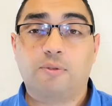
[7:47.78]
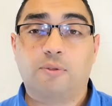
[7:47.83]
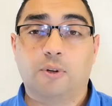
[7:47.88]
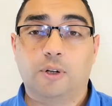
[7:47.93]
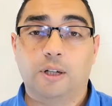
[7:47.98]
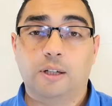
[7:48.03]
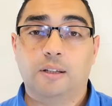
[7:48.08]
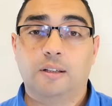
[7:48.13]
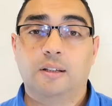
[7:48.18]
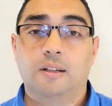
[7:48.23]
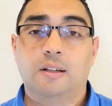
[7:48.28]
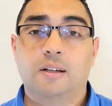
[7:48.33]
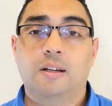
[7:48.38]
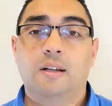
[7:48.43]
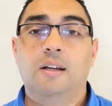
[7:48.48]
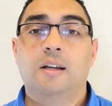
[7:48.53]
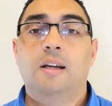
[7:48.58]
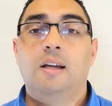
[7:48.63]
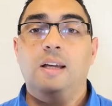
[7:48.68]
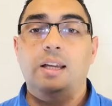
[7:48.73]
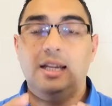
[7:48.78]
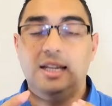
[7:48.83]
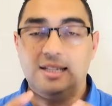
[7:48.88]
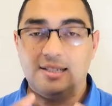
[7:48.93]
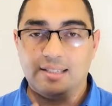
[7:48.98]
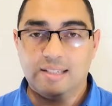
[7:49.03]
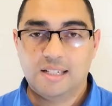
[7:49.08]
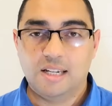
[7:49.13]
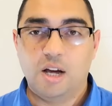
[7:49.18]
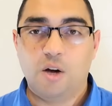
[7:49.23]
for it,
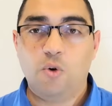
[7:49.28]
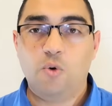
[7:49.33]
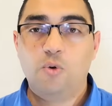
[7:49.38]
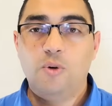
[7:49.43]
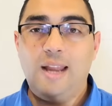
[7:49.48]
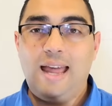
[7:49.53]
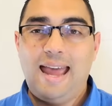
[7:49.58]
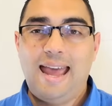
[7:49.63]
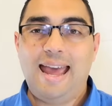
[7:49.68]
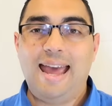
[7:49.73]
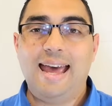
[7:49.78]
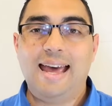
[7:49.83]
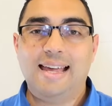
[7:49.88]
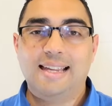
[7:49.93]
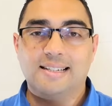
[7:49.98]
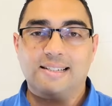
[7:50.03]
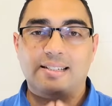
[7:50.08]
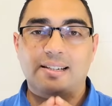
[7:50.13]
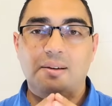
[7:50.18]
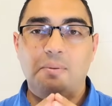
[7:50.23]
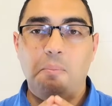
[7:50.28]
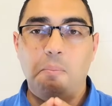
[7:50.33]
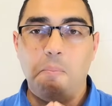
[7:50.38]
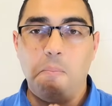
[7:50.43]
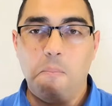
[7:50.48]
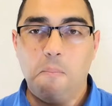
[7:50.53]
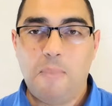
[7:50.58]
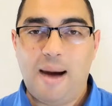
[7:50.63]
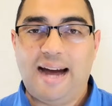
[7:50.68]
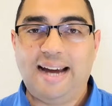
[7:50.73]
is known as
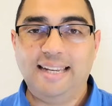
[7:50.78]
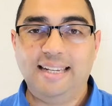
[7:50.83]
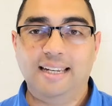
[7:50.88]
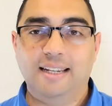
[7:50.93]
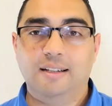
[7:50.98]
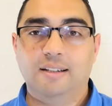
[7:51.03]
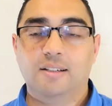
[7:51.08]
mining.